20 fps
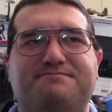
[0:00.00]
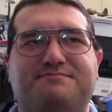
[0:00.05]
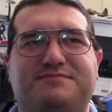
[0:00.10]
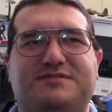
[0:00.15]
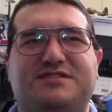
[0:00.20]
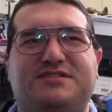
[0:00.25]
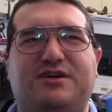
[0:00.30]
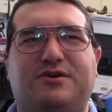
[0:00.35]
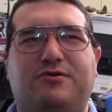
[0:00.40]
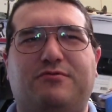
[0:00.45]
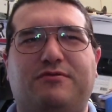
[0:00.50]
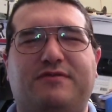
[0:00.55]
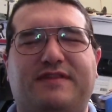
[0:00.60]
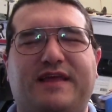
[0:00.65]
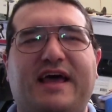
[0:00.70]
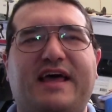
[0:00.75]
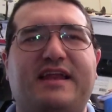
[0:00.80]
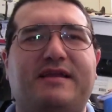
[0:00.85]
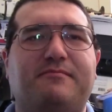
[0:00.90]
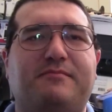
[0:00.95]
So with
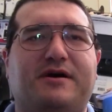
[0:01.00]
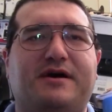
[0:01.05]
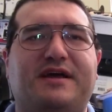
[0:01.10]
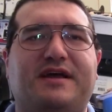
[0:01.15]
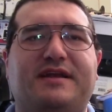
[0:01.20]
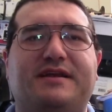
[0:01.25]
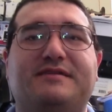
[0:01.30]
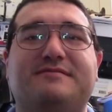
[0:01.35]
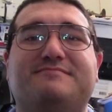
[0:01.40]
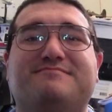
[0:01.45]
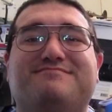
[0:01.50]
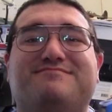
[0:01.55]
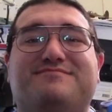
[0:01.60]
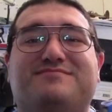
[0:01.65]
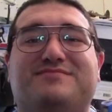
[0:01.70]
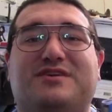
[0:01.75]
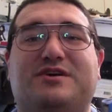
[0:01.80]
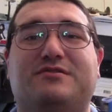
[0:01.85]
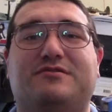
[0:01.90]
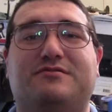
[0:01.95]
that in mind,
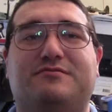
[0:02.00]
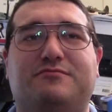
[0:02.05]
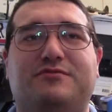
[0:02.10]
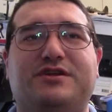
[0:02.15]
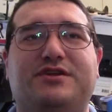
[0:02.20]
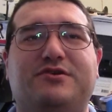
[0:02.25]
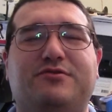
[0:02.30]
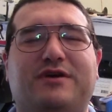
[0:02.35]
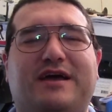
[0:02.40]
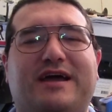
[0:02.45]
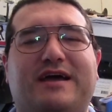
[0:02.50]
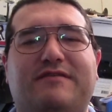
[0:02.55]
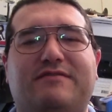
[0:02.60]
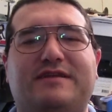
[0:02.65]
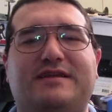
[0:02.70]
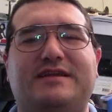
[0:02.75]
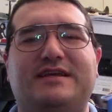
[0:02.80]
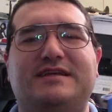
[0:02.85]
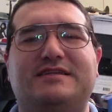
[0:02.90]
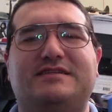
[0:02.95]
now we do have a
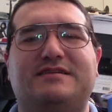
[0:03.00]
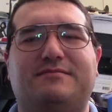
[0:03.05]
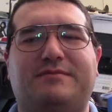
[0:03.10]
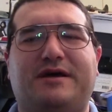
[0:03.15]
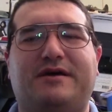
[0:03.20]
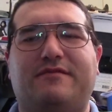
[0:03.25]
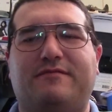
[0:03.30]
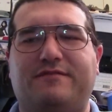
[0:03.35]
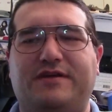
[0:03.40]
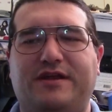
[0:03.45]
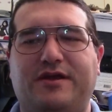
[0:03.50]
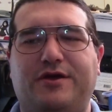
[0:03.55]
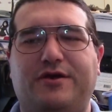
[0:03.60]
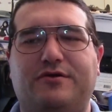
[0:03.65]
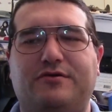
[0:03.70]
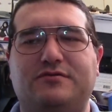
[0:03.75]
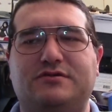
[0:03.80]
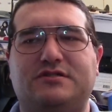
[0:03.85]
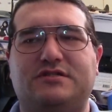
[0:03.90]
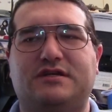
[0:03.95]
decent amount of
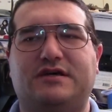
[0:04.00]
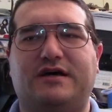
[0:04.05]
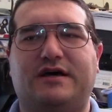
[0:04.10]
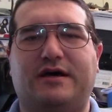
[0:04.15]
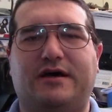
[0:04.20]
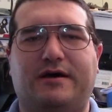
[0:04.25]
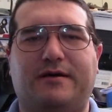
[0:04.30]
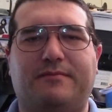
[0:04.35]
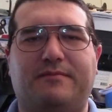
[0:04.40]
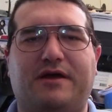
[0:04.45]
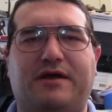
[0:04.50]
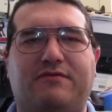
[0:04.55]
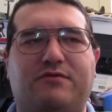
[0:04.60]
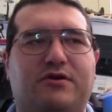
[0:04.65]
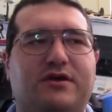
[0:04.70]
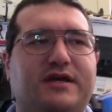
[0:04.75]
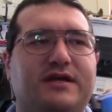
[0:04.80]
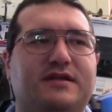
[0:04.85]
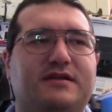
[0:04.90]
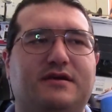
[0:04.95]
videos. After
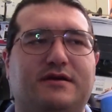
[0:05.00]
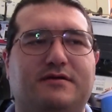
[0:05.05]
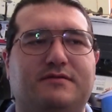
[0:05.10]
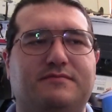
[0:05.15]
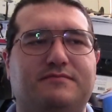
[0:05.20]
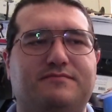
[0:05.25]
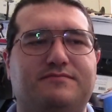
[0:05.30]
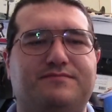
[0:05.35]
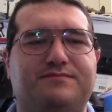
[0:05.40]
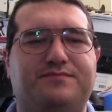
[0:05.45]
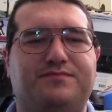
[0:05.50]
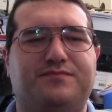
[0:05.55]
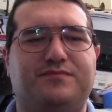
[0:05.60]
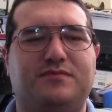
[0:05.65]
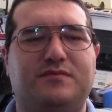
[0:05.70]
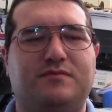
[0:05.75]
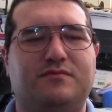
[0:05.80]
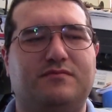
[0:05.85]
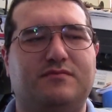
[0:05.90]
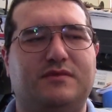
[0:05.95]
I get done
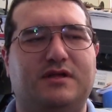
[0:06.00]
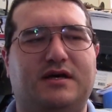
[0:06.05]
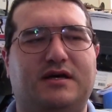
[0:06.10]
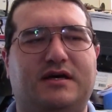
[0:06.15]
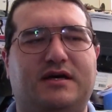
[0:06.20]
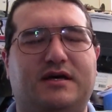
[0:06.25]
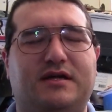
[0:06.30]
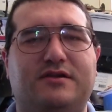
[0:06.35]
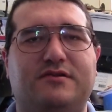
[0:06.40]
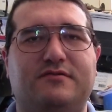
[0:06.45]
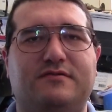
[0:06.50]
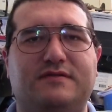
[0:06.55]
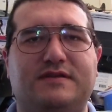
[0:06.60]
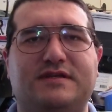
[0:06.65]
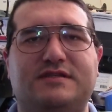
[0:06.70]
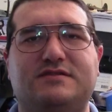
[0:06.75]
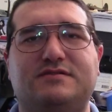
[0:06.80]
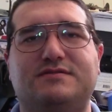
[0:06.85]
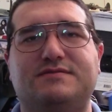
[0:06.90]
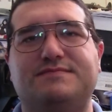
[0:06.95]
doing
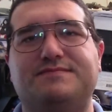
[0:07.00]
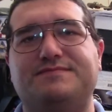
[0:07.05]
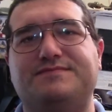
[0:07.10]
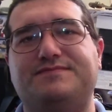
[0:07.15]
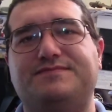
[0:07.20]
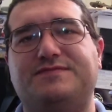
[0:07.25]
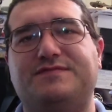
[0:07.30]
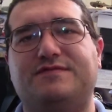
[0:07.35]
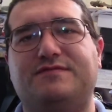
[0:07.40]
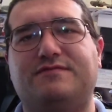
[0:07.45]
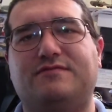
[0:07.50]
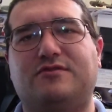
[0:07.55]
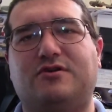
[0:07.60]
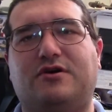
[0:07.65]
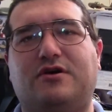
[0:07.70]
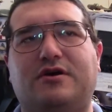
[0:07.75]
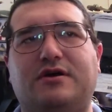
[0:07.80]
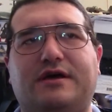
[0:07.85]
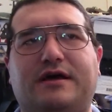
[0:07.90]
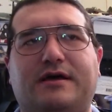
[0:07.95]
this
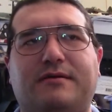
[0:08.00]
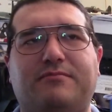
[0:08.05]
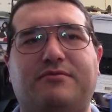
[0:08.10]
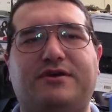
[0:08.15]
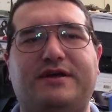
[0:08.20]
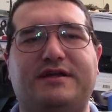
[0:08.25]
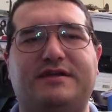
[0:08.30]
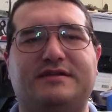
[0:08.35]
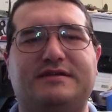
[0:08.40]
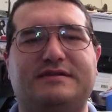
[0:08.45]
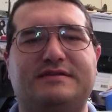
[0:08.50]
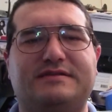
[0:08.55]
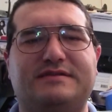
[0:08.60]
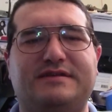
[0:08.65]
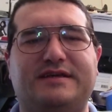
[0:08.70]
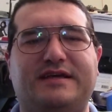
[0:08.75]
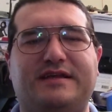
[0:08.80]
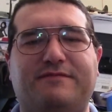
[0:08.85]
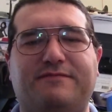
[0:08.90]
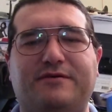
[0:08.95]
vlog, I plan to
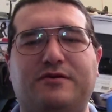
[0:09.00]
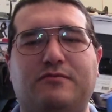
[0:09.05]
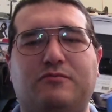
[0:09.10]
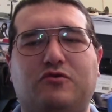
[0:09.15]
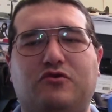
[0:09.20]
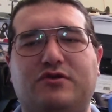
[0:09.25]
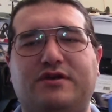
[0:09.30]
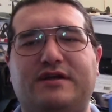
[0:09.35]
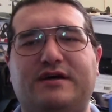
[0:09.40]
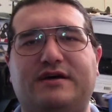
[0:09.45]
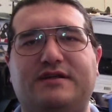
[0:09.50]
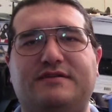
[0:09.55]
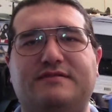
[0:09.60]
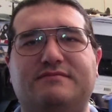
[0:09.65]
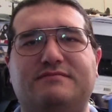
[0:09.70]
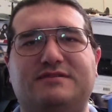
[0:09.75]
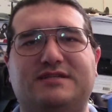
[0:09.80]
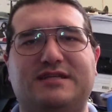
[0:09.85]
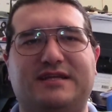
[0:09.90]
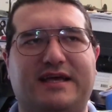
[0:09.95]
get a few more done
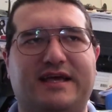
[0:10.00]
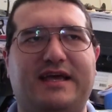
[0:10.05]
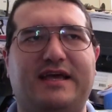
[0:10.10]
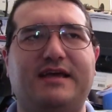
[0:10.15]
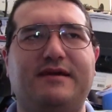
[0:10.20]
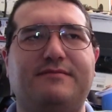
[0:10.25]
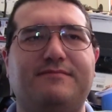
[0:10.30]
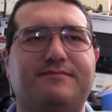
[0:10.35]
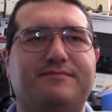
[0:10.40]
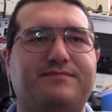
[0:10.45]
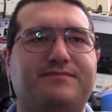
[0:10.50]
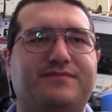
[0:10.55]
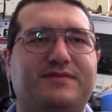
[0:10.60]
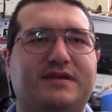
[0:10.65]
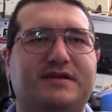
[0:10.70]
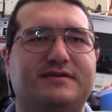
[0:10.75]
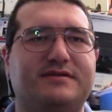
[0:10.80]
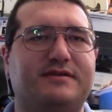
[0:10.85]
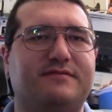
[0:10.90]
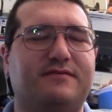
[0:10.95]
today,
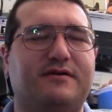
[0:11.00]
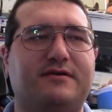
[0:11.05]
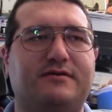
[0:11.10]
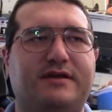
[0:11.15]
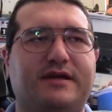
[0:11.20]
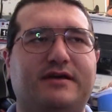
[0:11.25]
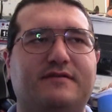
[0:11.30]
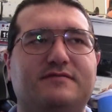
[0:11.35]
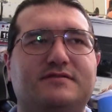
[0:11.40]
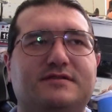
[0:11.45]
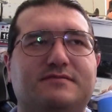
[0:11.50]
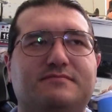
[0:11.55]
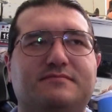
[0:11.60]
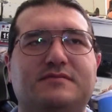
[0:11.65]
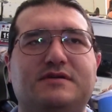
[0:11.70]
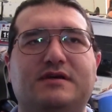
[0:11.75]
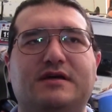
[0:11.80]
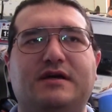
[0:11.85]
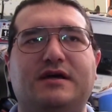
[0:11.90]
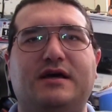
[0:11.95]
as I finally have some
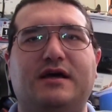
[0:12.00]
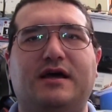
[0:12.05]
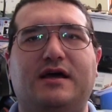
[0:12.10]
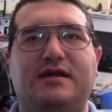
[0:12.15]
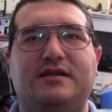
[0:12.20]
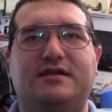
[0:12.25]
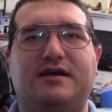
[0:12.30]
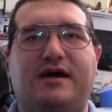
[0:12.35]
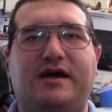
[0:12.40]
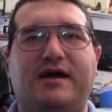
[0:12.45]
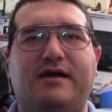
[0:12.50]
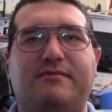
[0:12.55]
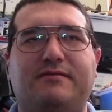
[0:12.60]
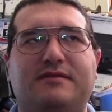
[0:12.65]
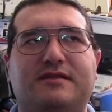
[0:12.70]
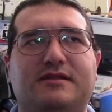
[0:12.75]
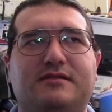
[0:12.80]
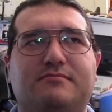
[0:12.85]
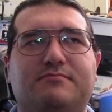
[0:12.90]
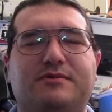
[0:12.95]
time
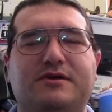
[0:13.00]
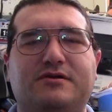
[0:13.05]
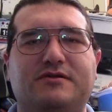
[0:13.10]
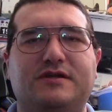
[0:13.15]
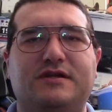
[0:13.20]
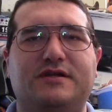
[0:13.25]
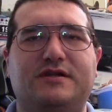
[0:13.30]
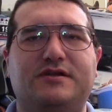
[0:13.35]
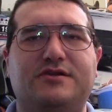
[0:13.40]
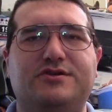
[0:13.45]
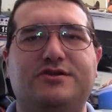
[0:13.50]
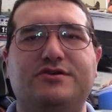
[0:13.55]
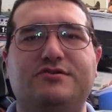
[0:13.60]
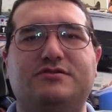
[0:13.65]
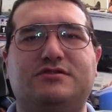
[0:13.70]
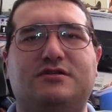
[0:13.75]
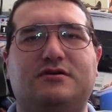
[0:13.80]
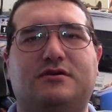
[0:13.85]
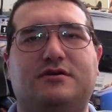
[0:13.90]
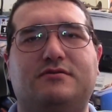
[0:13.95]
and the ability to do
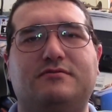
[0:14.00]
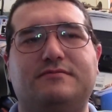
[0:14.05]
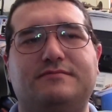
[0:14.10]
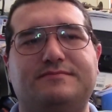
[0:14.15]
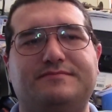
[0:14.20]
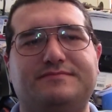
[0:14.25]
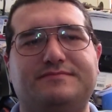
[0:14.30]
so.